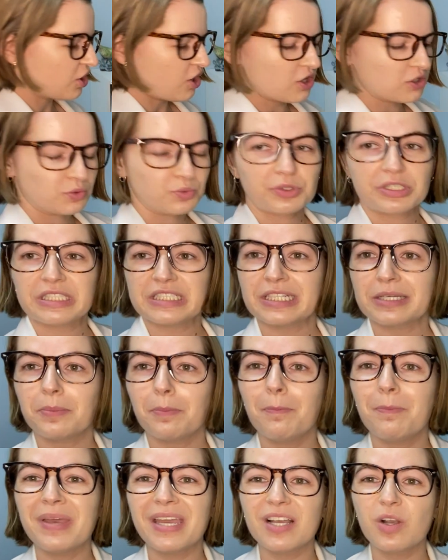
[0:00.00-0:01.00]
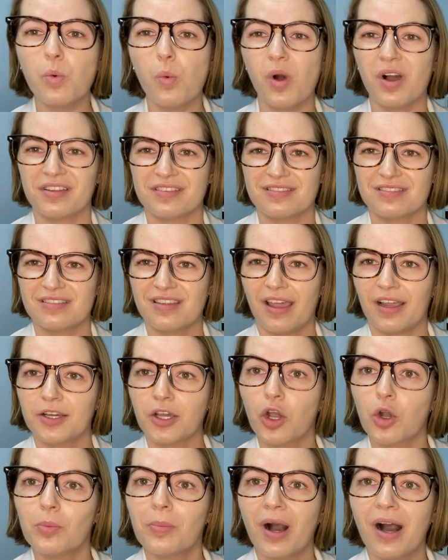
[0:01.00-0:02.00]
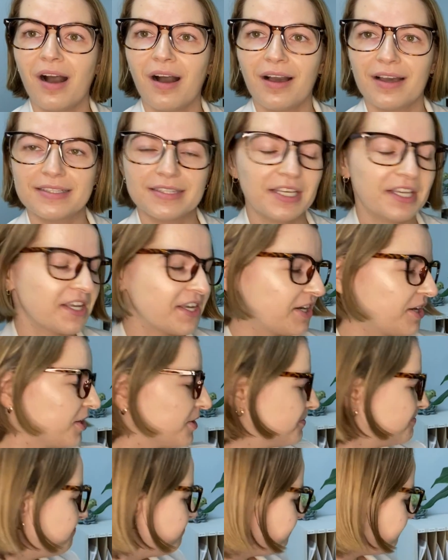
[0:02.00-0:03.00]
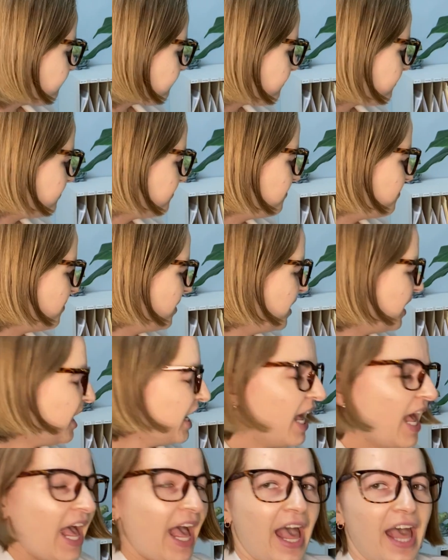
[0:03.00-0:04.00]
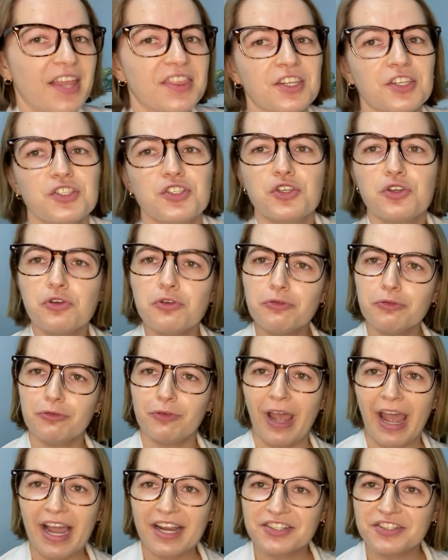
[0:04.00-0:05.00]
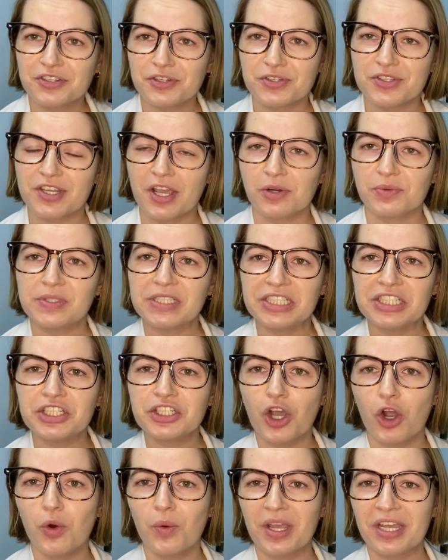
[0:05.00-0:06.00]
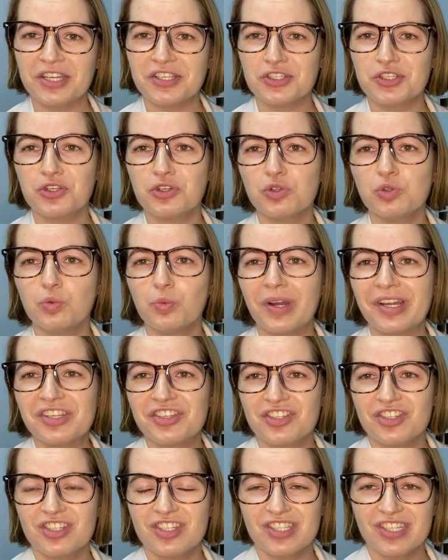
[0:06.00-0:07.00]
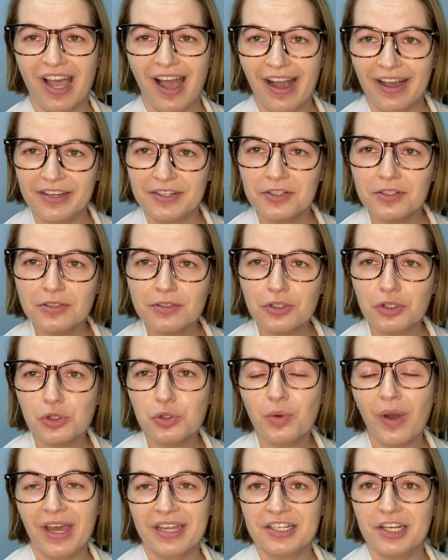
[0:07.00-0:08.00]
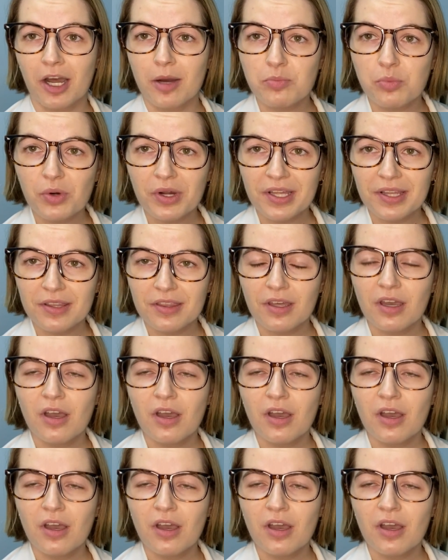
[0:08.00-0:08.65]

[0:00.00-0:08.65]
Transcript: are really big ones that go behind the ear. And the two factors that really go into which style you end up with